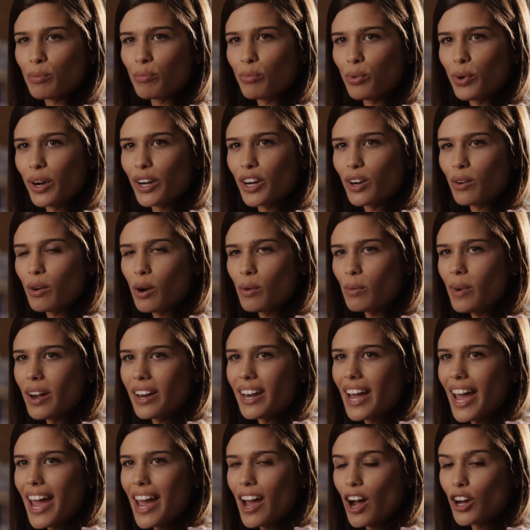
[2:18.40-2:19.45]
embroider a red
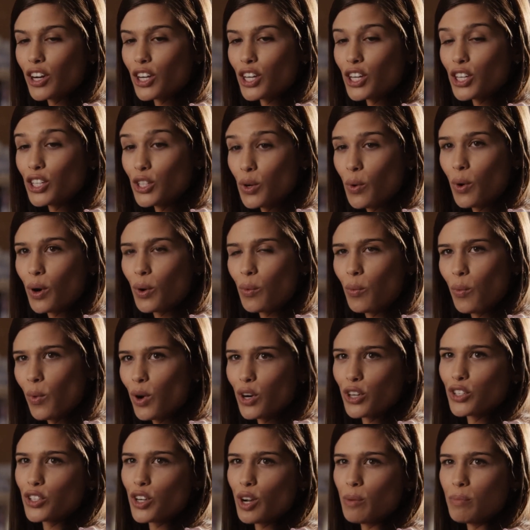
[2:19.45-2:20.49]
A on your
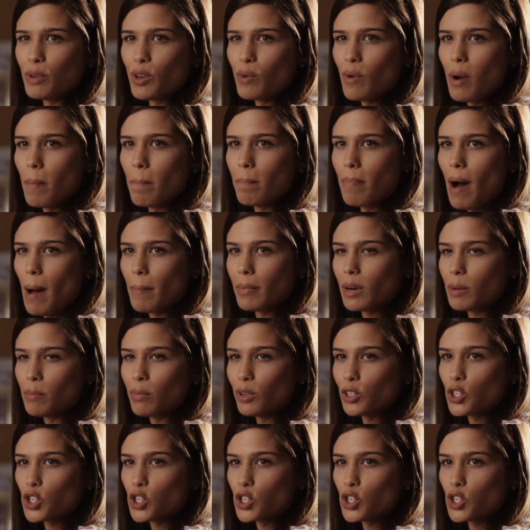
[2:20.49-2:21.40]
wardrobe, you abominable